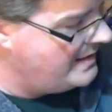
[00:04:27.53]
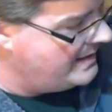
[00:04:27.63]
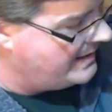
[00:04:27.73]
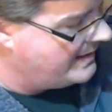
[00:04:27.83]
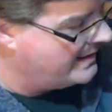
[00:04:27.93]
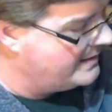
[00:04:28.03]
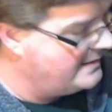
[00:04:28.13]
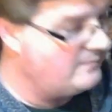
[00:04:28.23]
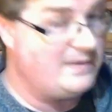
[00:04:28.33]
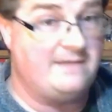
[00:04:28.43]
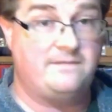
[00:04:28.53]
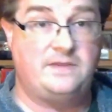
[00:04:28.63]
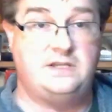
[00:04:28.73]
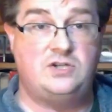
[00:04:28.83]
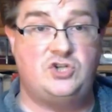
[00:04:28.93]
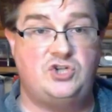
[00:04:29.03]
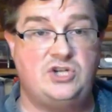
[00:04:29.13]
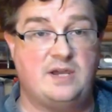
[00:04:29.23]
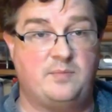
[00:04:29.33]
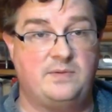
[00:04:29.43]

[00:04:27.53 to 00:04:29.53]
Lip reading: and then we have the ship.